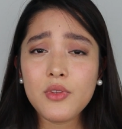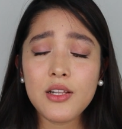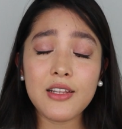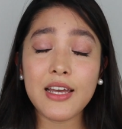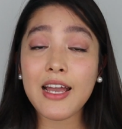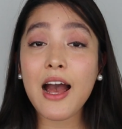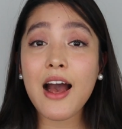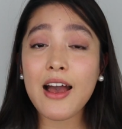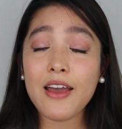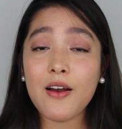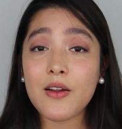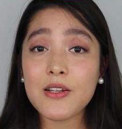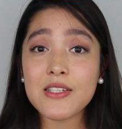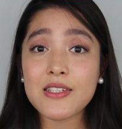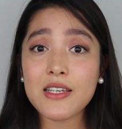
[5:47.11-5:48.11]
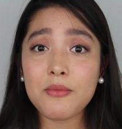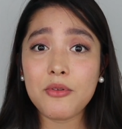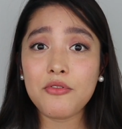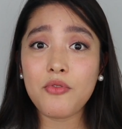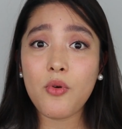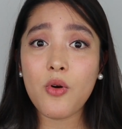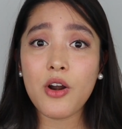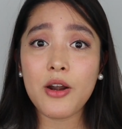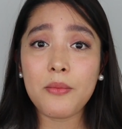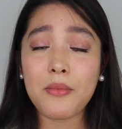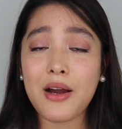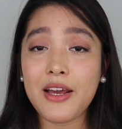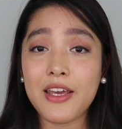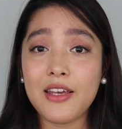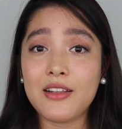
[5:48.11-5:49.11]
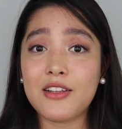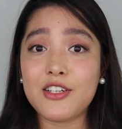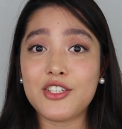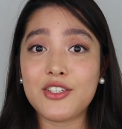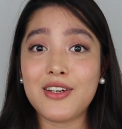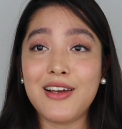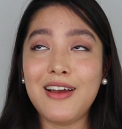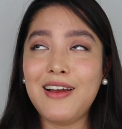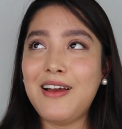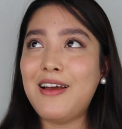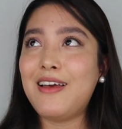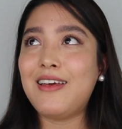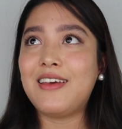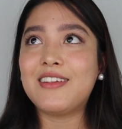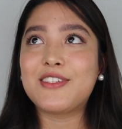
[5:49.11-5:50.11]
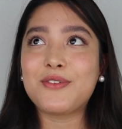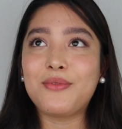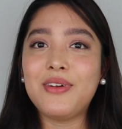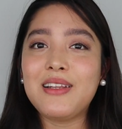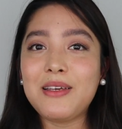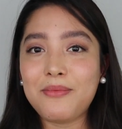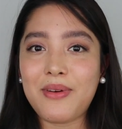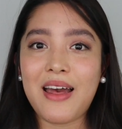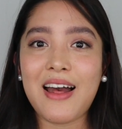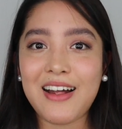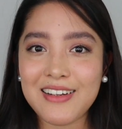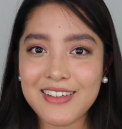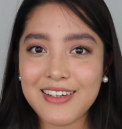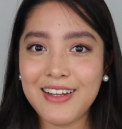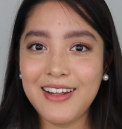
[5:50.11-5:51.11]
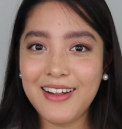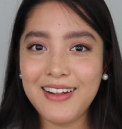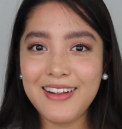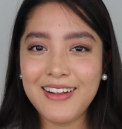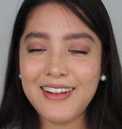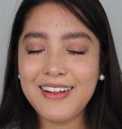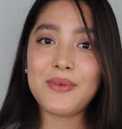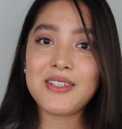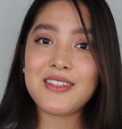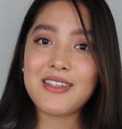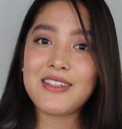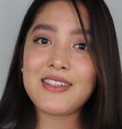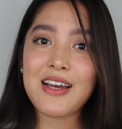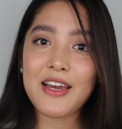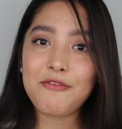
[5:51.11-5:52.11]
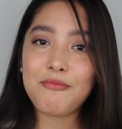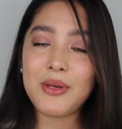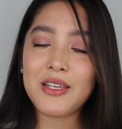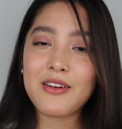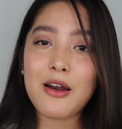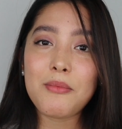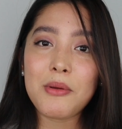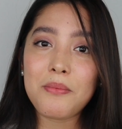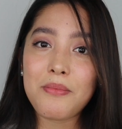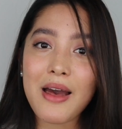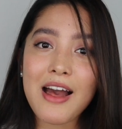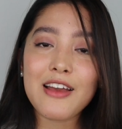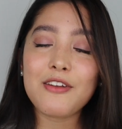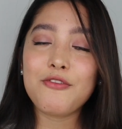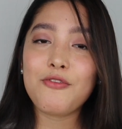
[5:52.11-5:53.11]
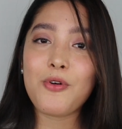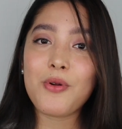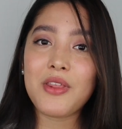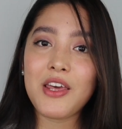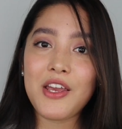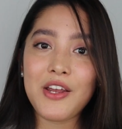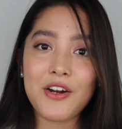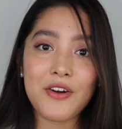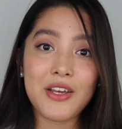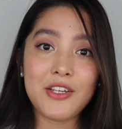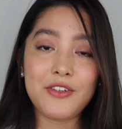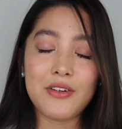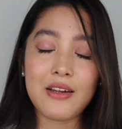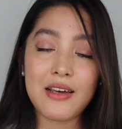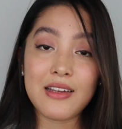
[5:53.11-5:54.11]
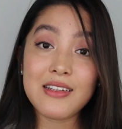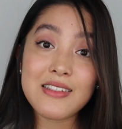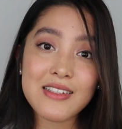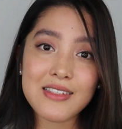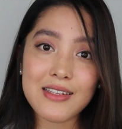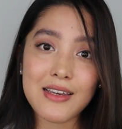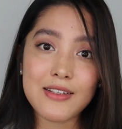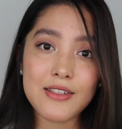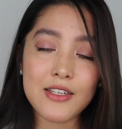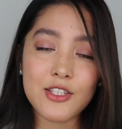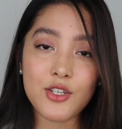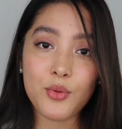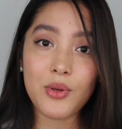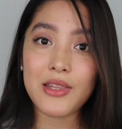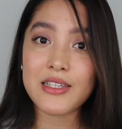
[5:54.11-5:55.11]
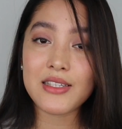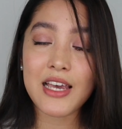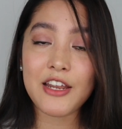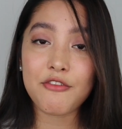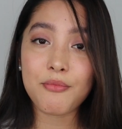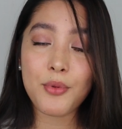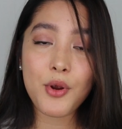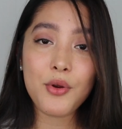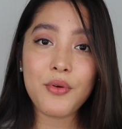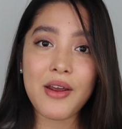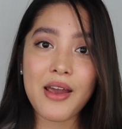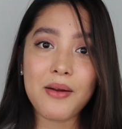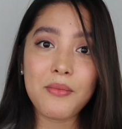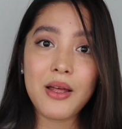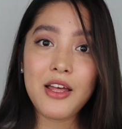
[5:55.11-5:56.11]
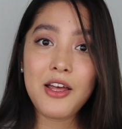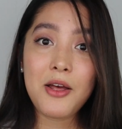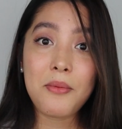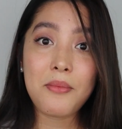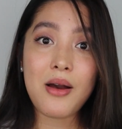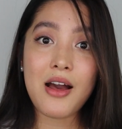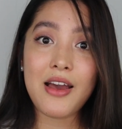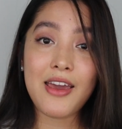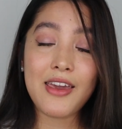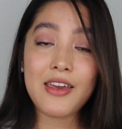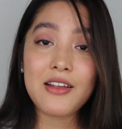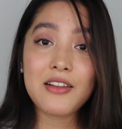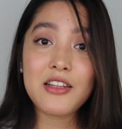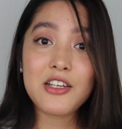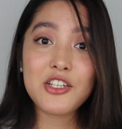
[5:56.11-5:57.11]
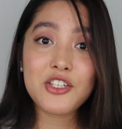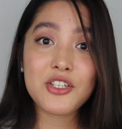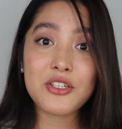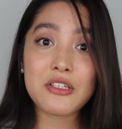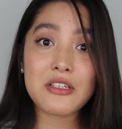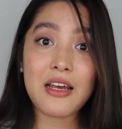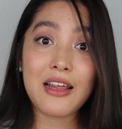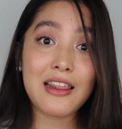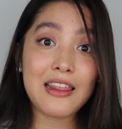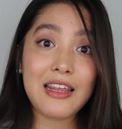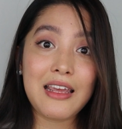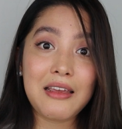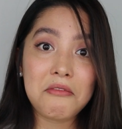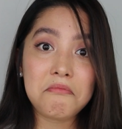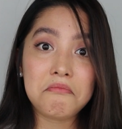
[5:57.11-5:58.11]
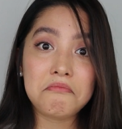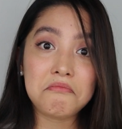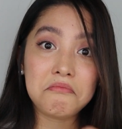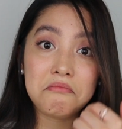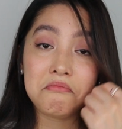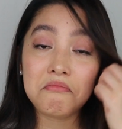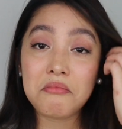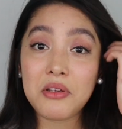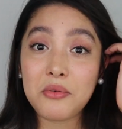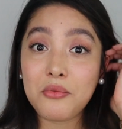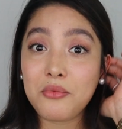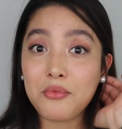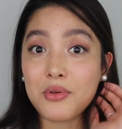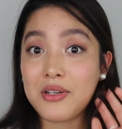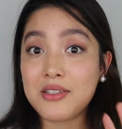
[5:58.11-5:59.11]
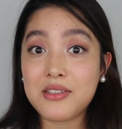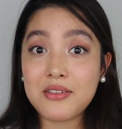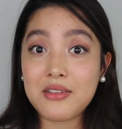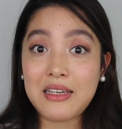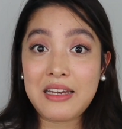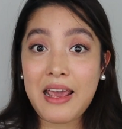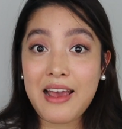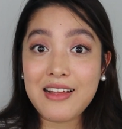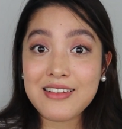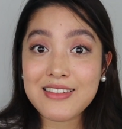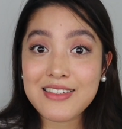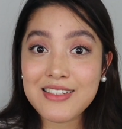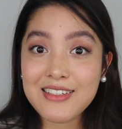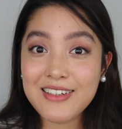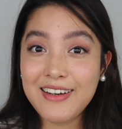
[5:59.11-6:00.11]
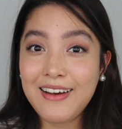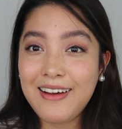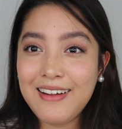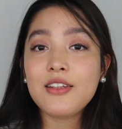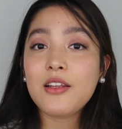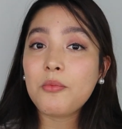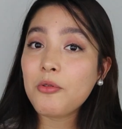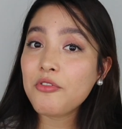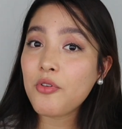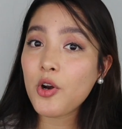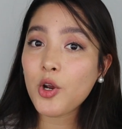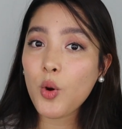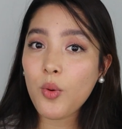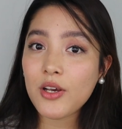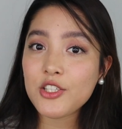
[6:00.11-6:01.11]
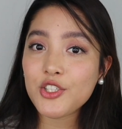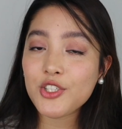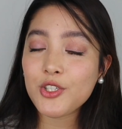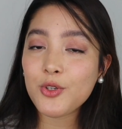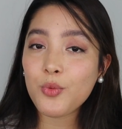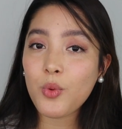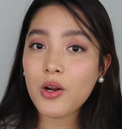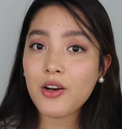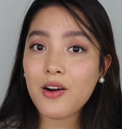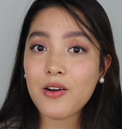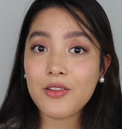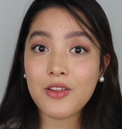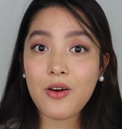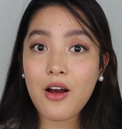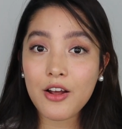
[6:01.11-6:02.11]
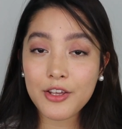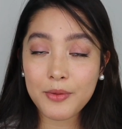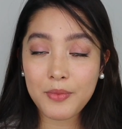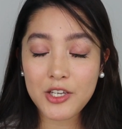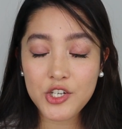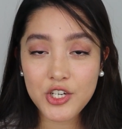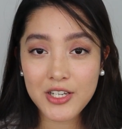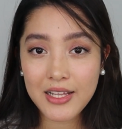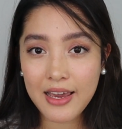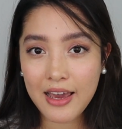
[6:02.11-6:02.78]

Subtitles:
Like I honestly, before, my English is really bad but since I've been coming back and forth here in the United States and doing this kind of program, my English, I think, was enhanced. Number 4 question, what are the occupational